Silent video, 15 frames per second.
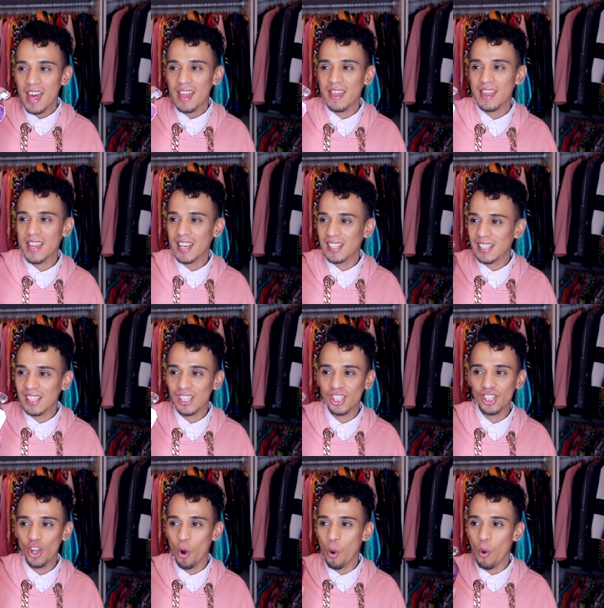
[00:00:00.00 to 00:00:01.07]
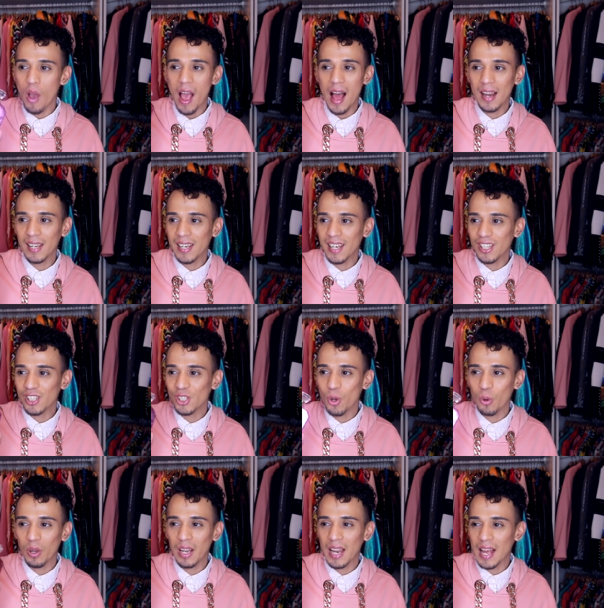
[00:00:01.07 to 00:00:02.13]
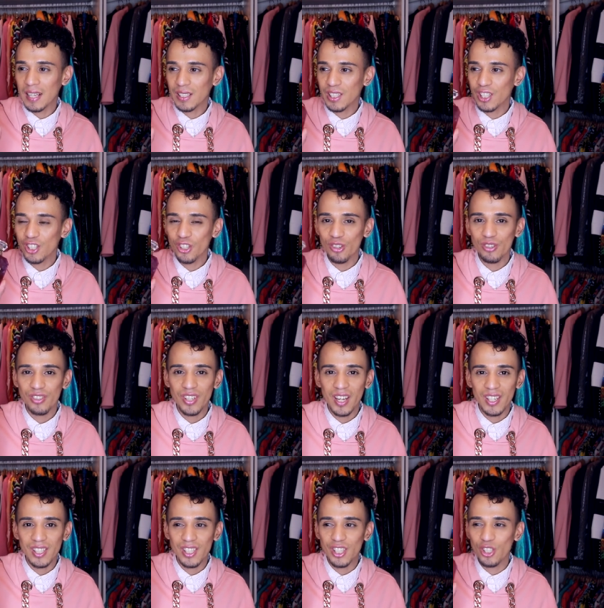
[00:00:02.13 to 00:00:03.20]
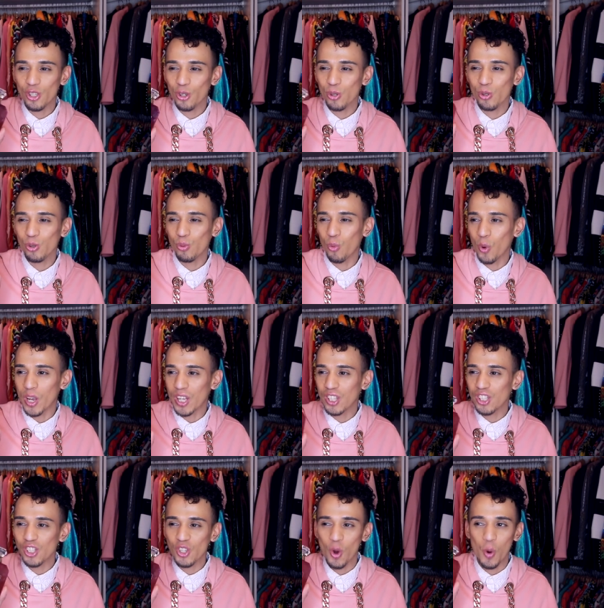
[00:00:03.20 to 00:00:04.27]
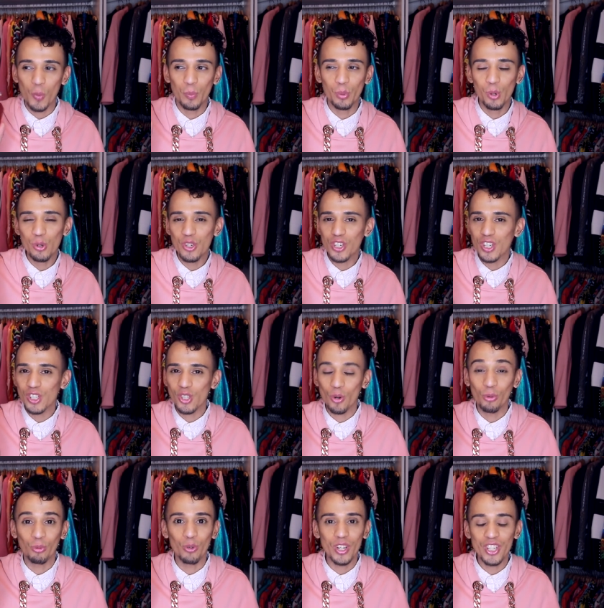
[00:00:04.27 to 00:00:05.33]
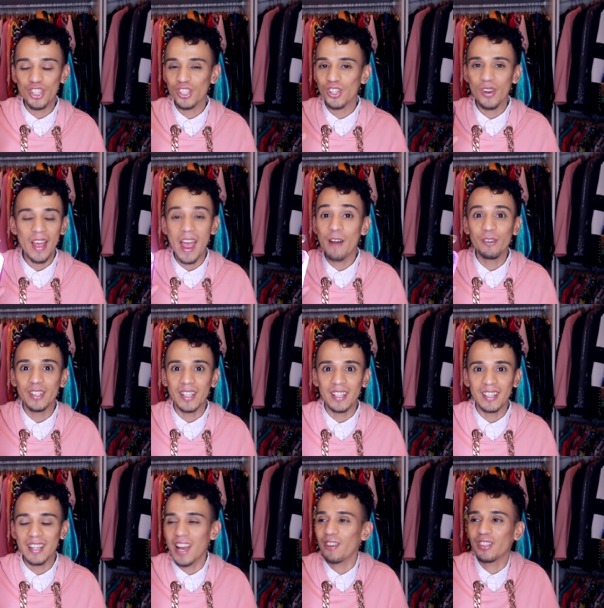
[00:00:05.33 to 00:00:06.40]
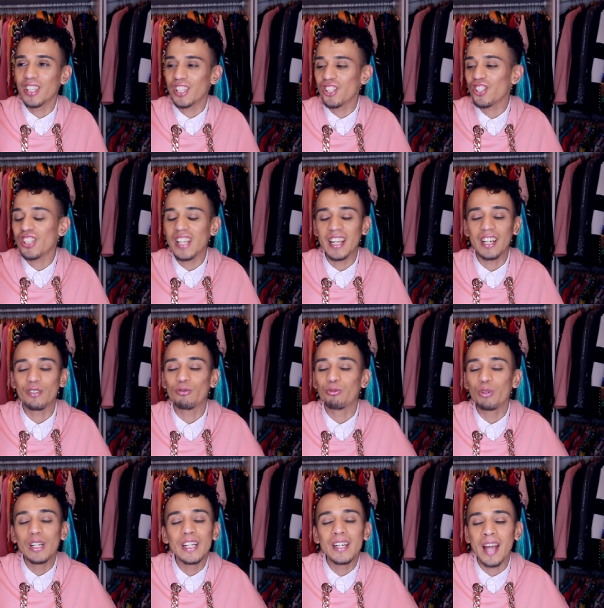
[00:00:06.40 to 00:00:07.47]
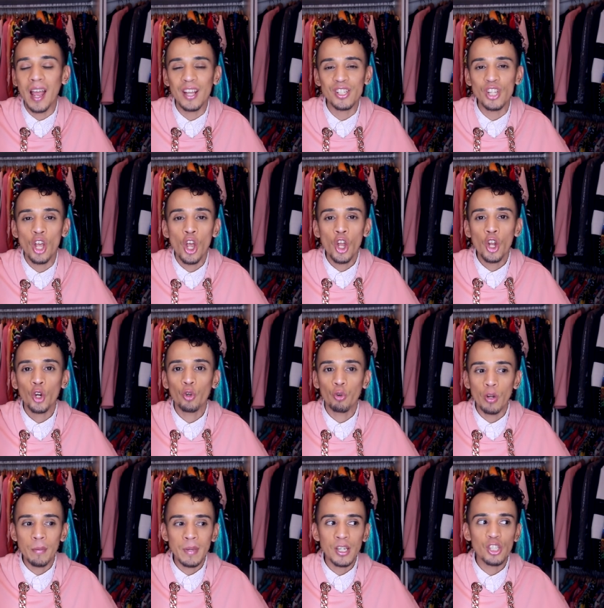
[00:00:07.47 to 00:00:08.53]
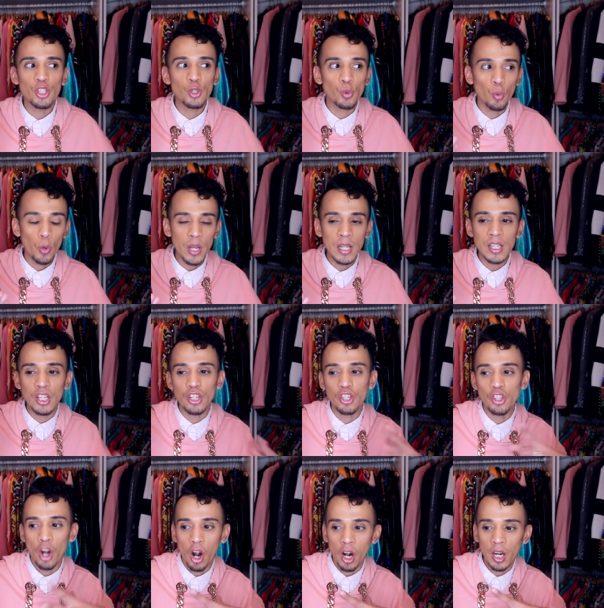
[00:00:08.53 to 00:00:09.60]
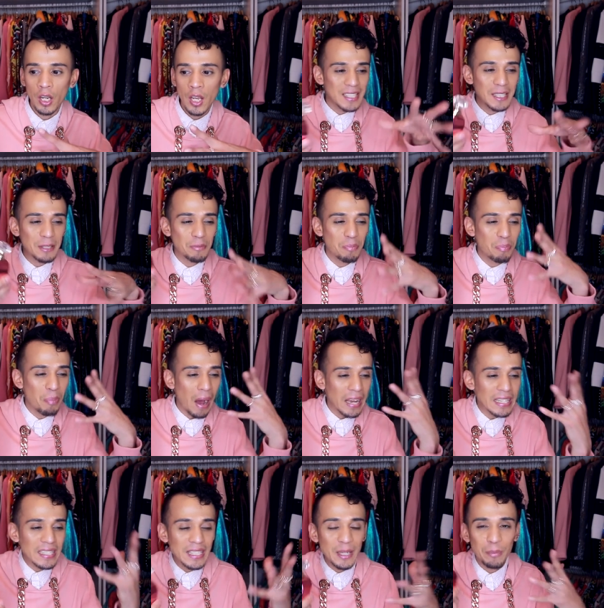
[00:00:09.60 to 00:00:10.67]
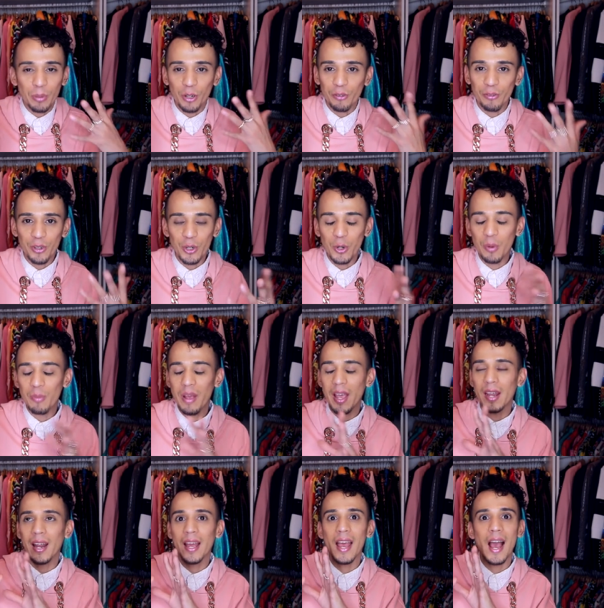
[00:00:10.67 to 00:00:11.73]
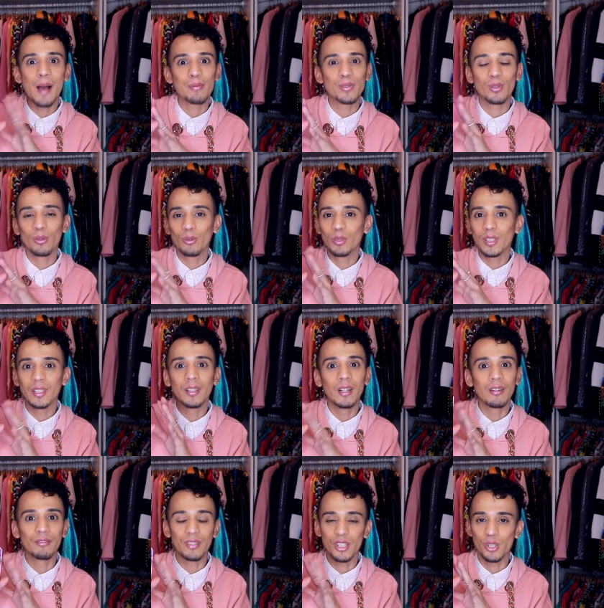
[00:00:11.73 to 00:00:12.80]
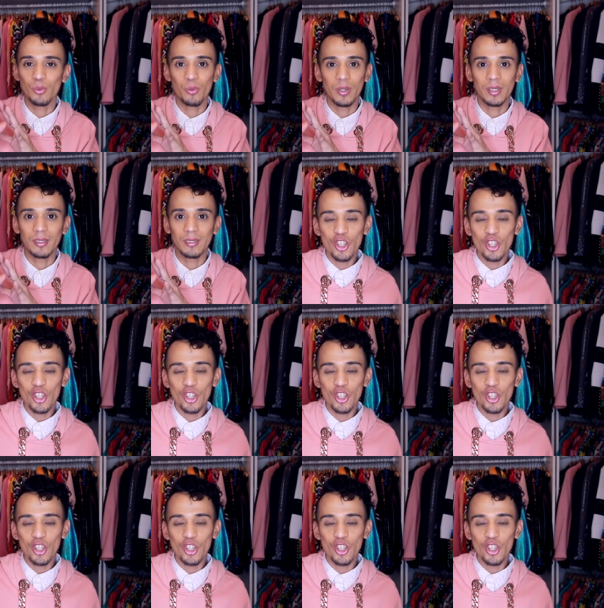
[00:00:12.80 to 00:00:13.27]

This is so elegant, so classy, so sexy, so sweet, so bougie, so rich, so everything. It's just like a really nice, creamy, sweet, dark, spicy perfume, and I absolutely love this one.